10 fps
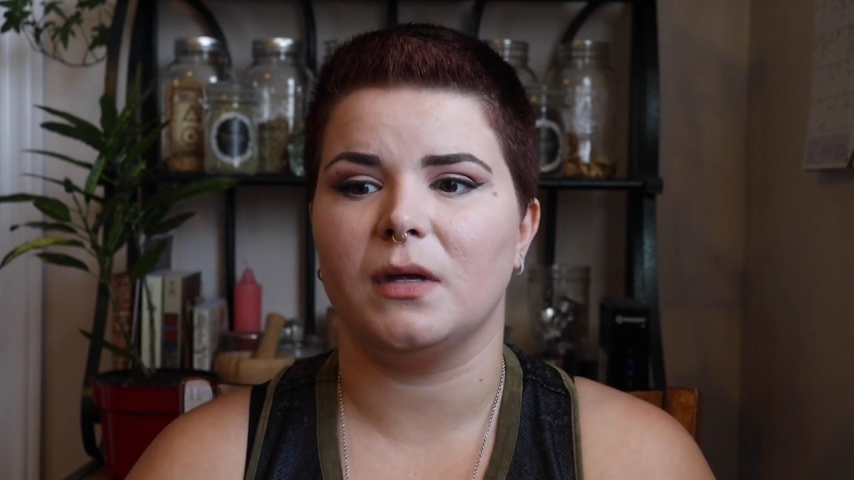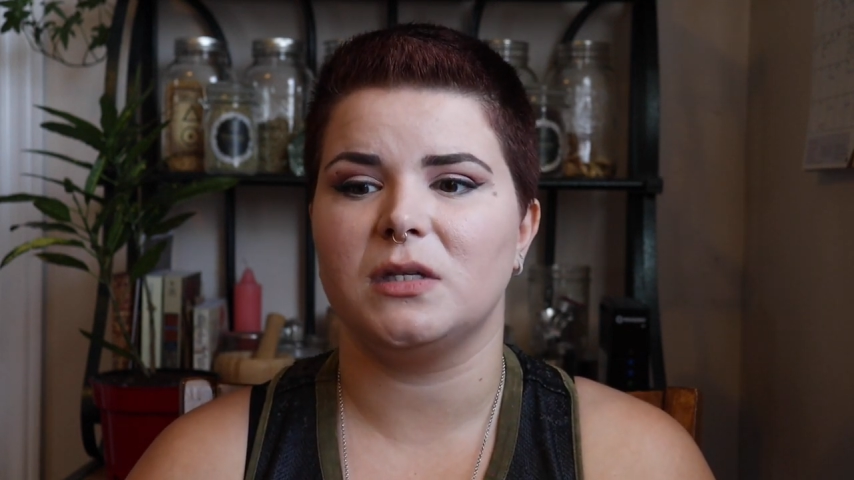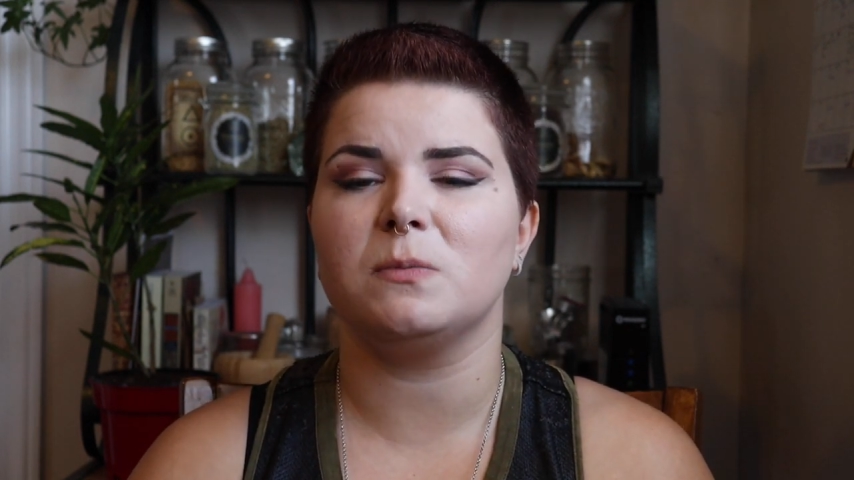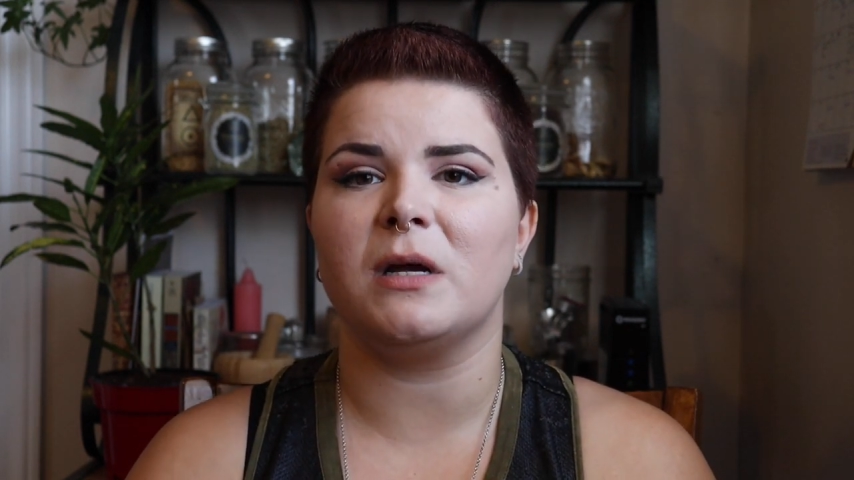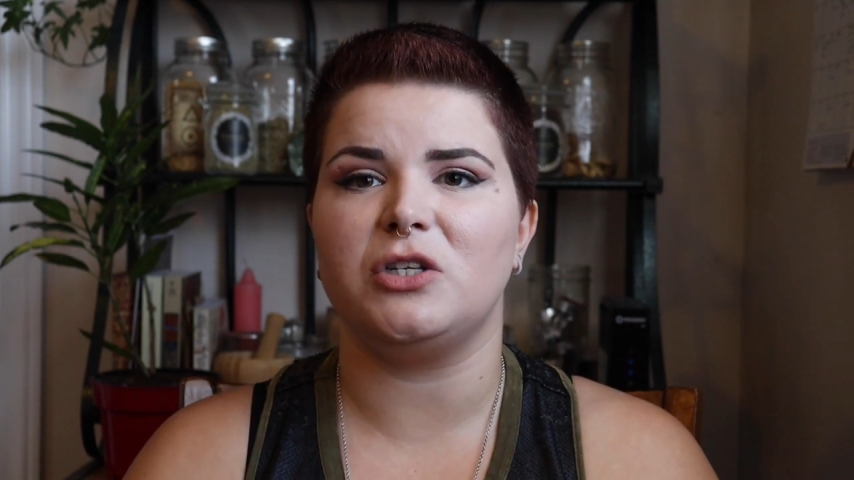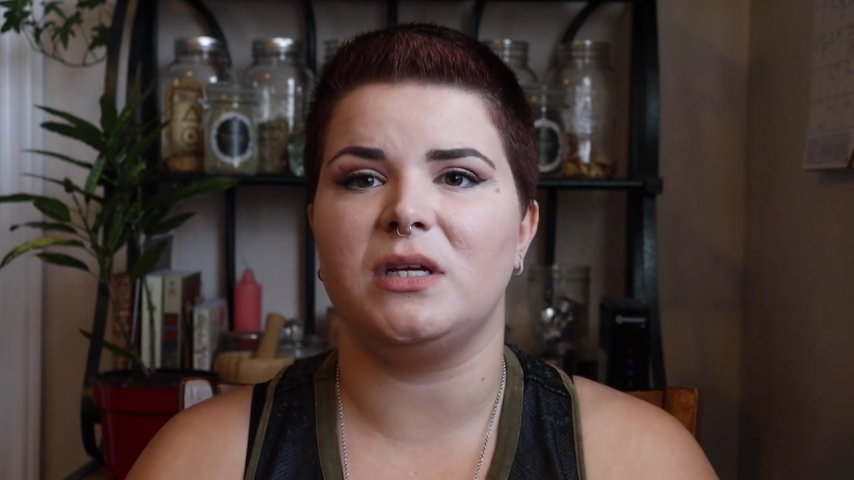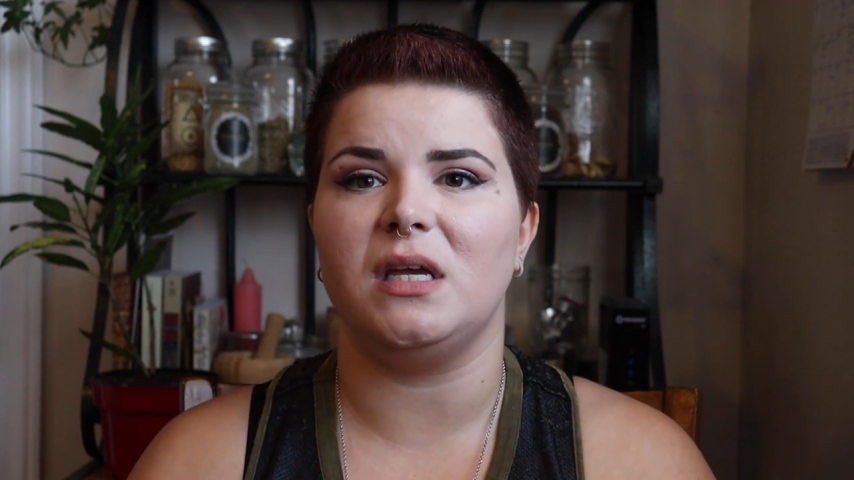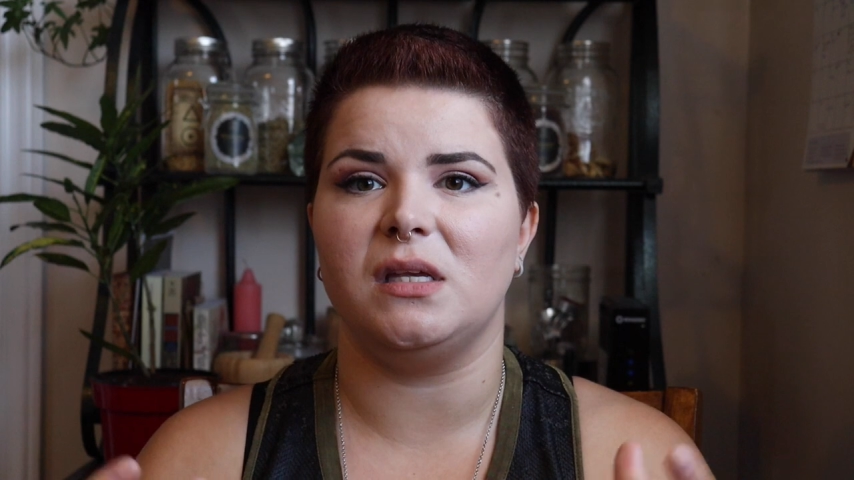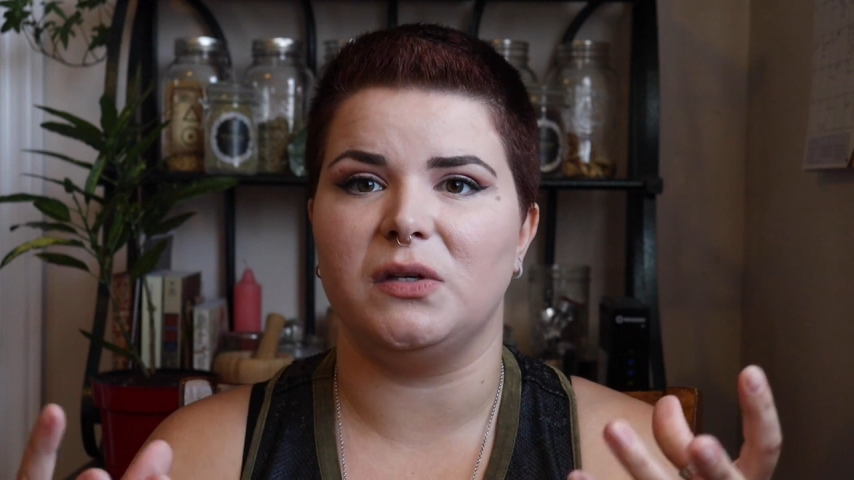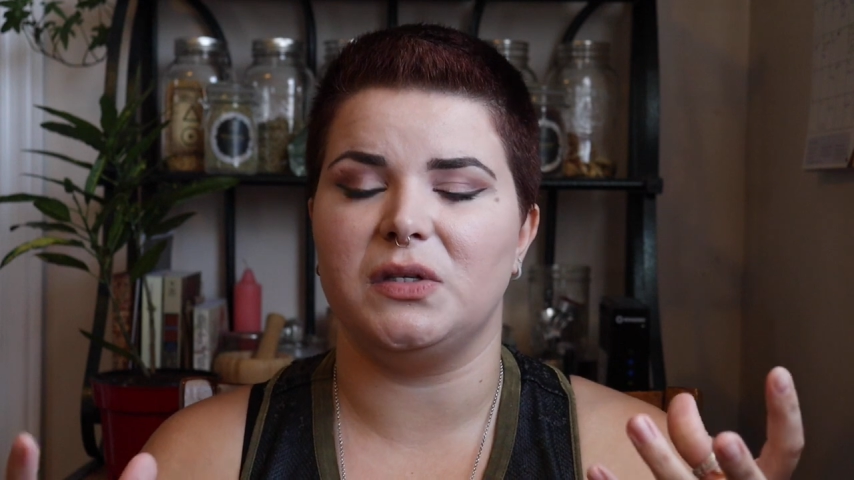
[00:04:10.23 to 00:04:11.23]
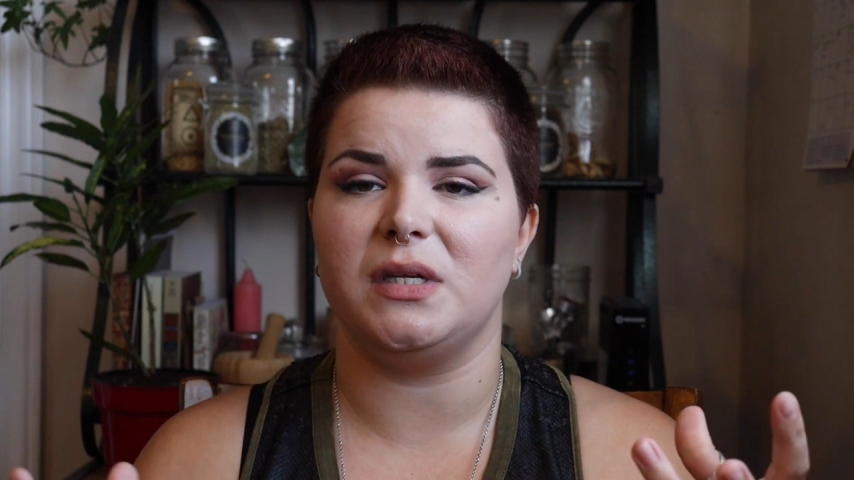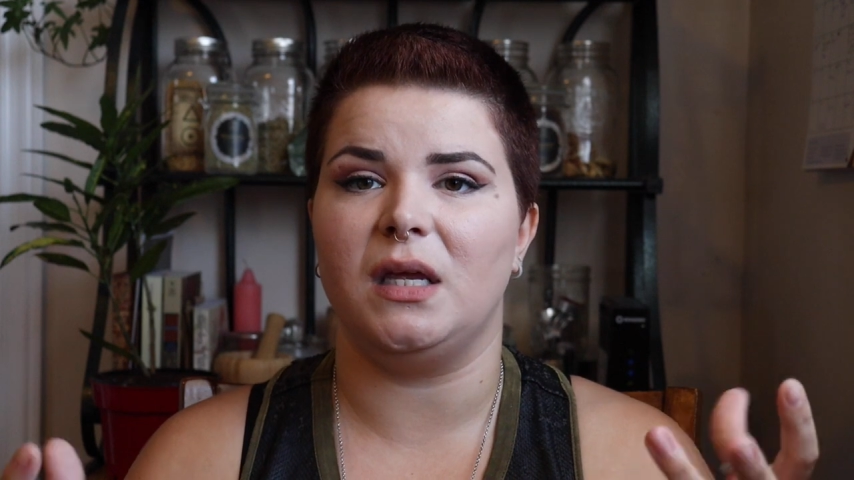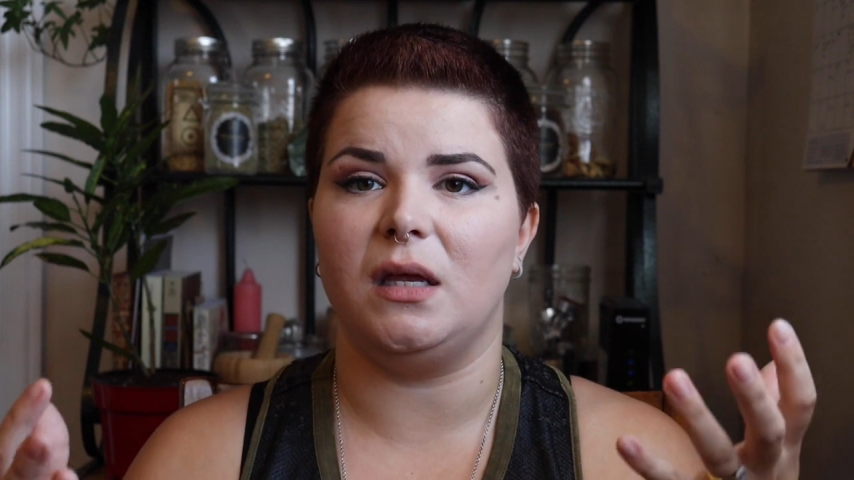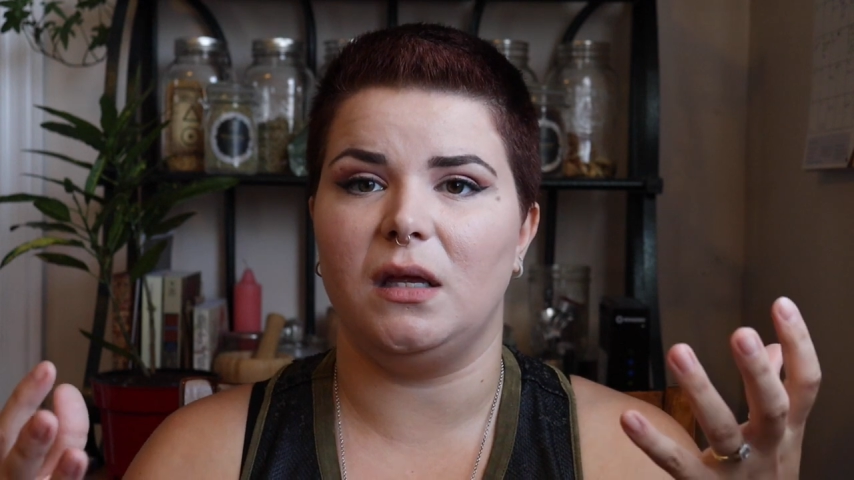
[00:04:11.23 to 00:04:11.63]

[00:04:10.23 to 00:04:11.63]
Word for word: smudging is